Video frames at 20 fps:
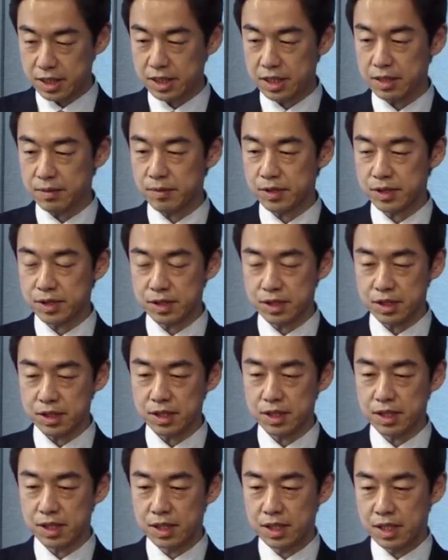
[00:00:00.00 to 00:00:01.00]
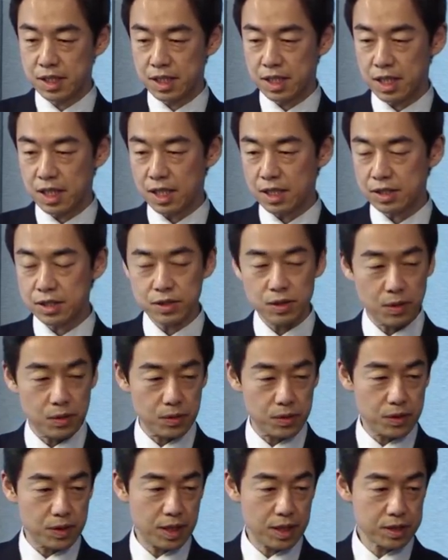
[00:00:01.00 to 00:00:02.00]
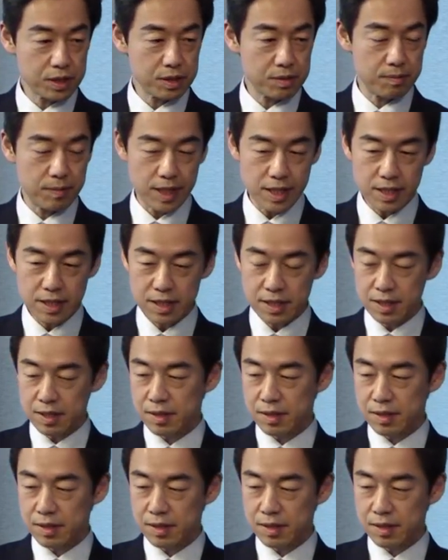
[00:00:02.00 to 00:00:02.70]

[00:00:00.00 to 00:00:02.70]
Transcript: He visited uh, Seoul last May,